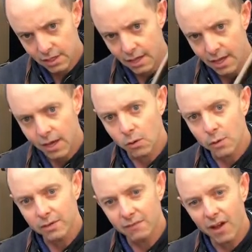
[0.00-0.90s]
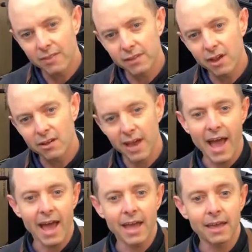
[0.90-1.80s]
and I want to find the note
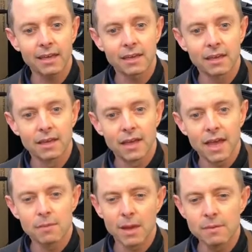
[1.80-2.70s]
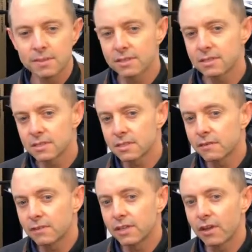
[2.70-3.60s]
A, and maybe this isn't a
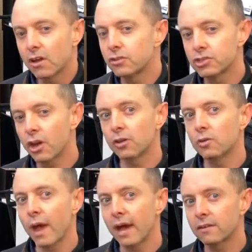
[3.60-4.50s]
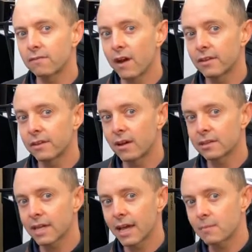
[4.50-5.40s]
video to show you how to find the
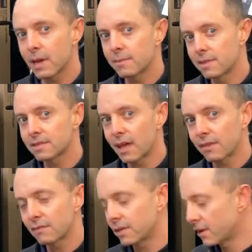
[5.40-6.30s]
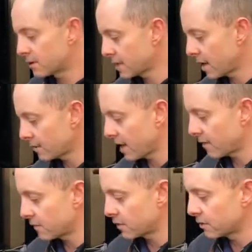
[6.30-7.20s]
note A, maybe there's other videos out there
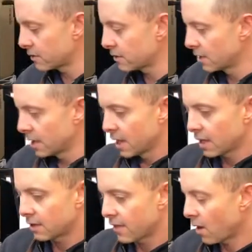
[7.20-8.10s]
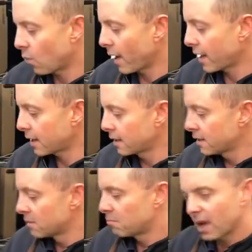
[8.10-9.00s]
for you in that way.
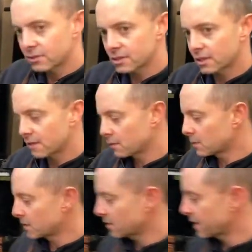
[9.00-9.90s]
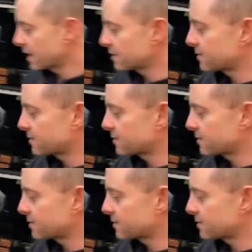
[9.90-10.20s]
But just to give you a little hint of